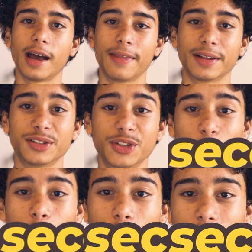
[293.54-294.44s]
and that's
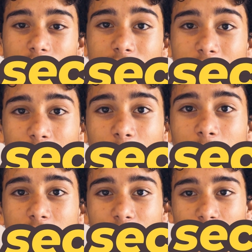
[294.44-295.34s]

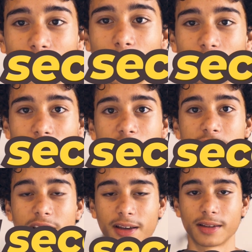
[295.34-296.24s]
0.005
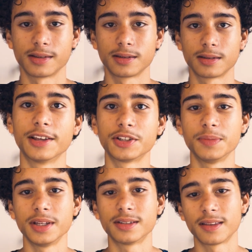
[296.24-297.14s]
seconds. This
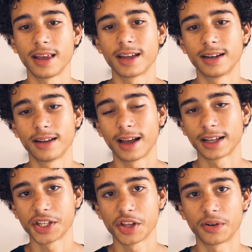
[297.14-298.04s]
means that they can
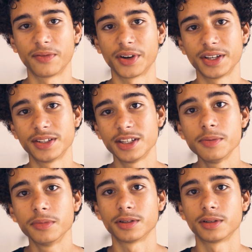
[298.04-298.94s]
accelerate very
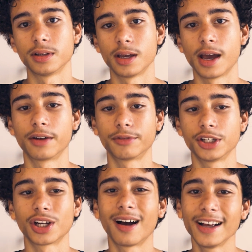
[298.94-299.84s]
seamlessly and
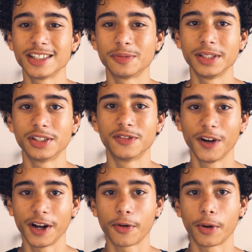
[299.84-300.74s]
reach high speeds
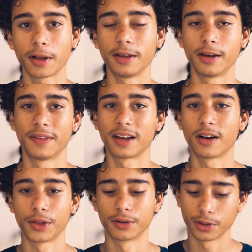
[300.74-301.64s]
very quickly, unlike
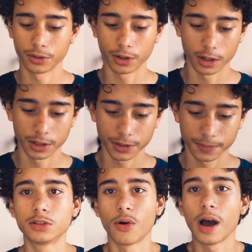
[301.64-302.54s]
other road cars.
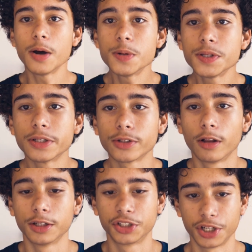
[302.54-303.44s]
So how is this
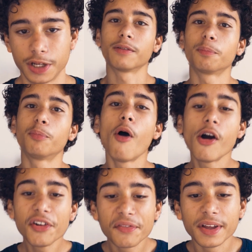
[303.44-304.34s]
all achieved?
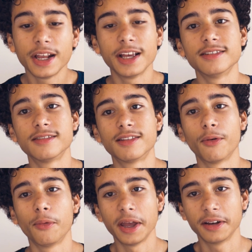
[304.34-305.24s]
Part of it is the
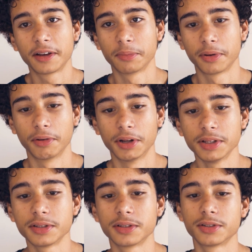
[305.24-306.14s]
weight
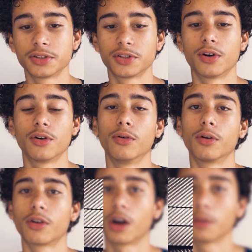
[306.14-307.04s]
components, so
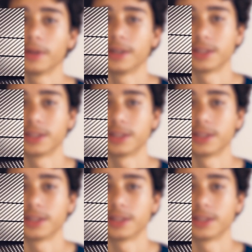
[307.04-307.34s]
carbon